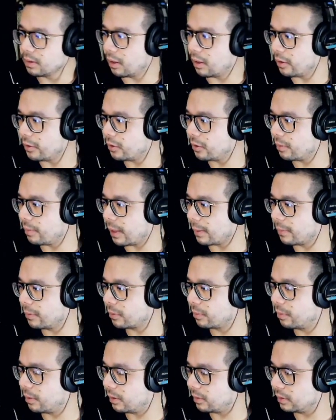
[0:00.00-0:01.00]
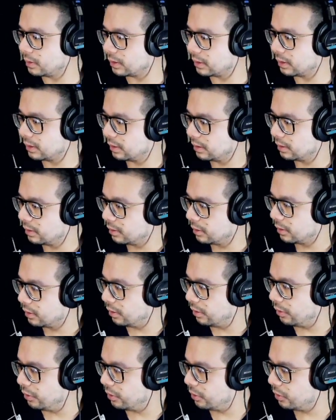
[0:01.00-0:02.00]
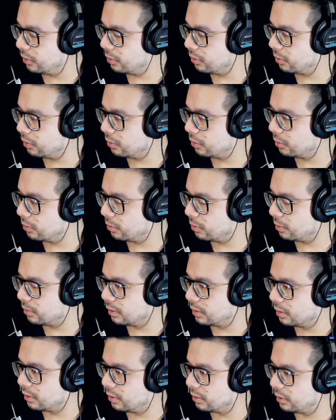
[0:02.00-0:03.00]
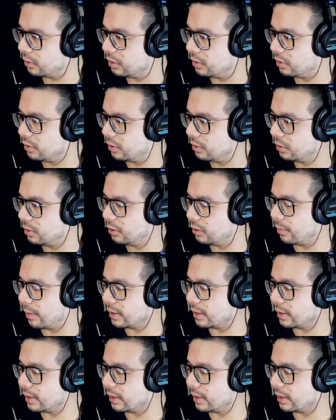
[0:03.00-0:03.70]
On your MacBook Pros, you you